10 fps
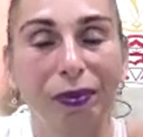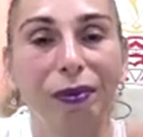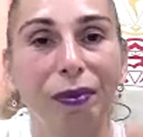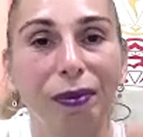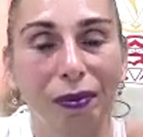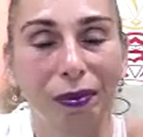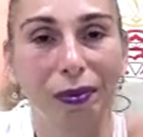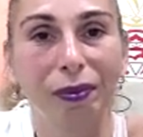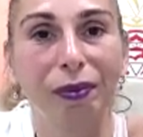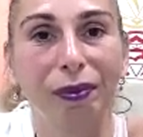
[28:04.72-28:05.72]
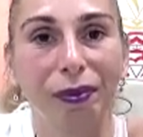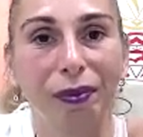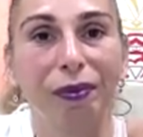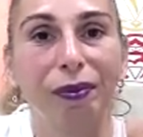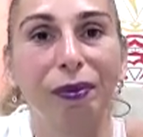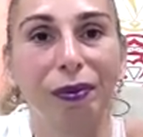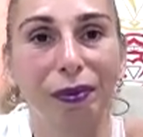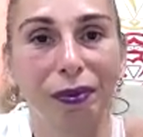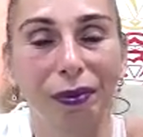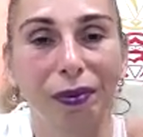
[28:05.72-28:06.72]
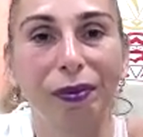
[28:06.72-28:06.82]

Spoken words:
(silent)